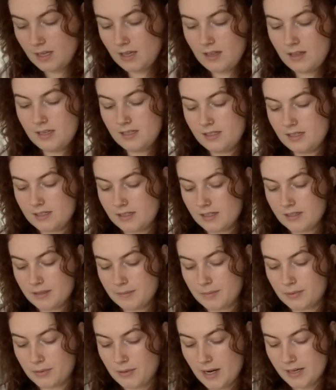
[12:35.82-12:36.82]
This is a
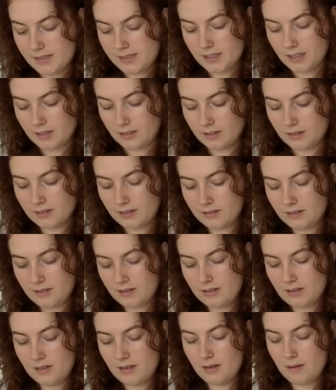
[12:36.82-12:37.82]
depressing
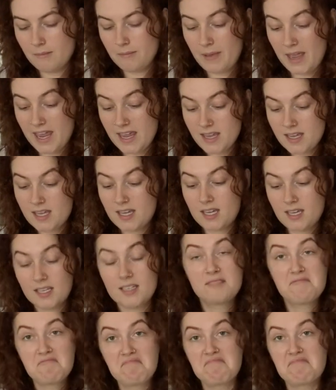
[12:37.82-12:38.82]
bake.
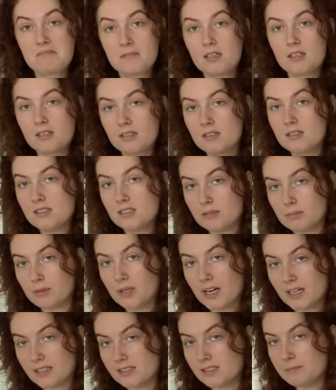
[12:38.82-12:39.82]

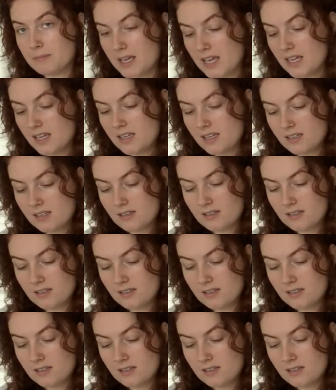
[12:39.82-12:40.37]
Depressed bake.